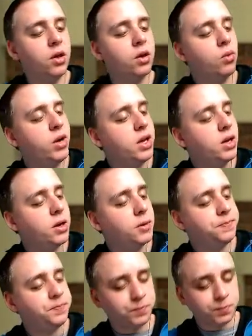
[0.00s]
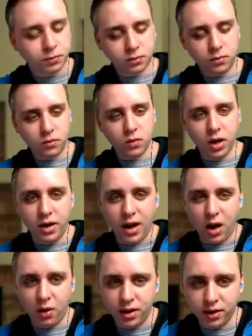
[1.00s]
other week, and
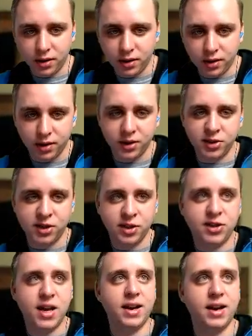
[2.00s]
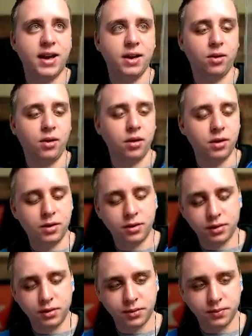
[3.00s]
now it sits at an angle.
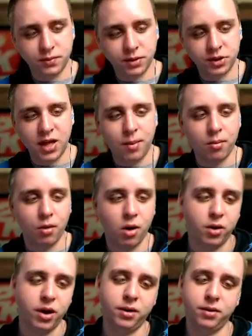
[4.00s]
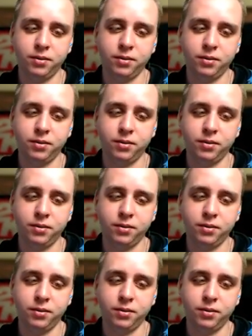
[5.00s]
It's not broken,